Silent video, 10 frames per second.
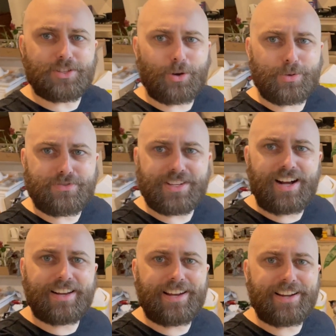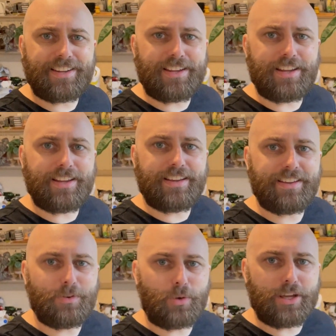so we've started out here
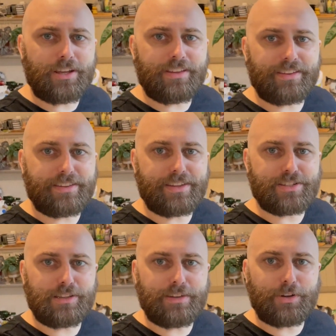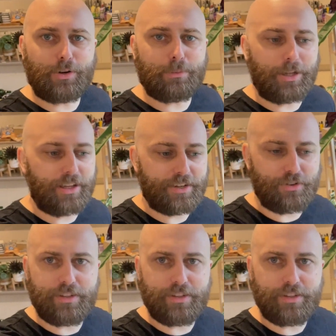with this living room collection.